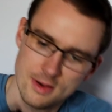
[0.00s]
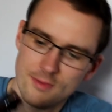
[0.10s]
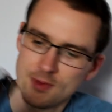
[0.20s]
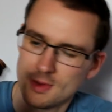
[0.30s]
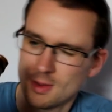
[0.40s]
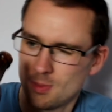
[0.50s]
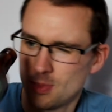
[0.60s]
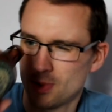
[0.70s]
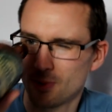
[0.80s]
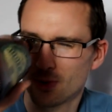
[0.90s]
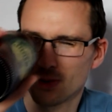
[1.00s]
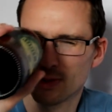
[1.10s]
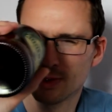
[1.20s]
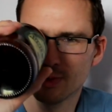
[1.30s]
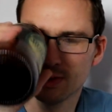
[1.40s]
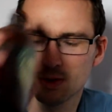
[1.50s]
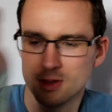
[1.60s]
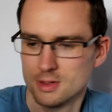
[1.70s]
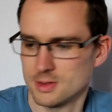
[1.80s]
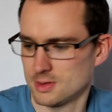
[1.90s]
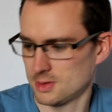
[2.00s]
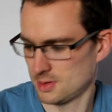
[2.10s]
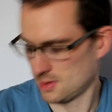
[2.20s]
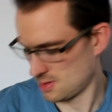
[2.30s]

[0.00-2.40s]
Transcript: don't know if it's a bottle condition one. Yeah, it is.